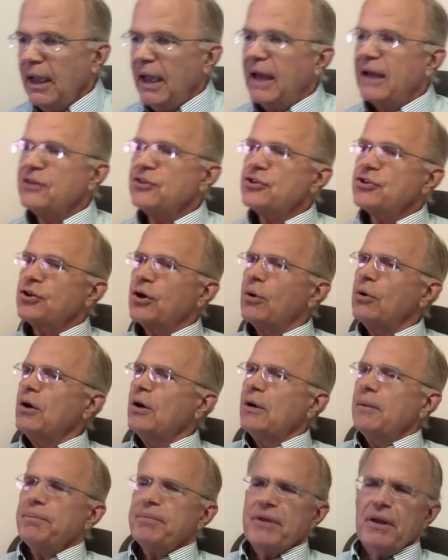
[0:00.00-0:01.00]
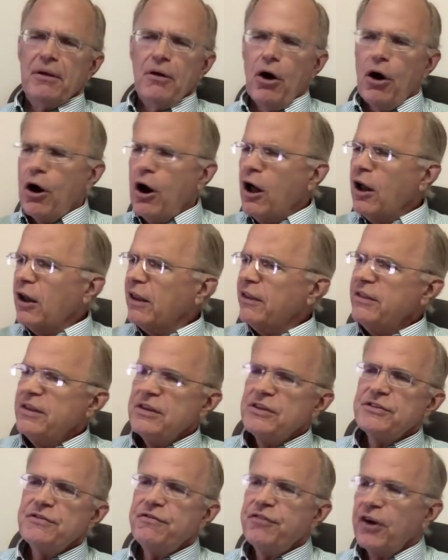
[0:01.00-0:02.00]
And so all of
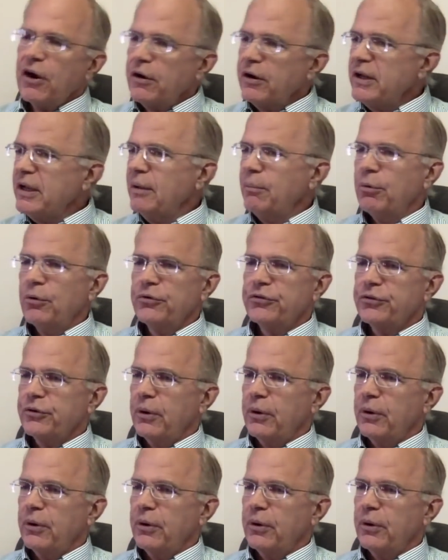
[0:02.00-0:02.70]
these variables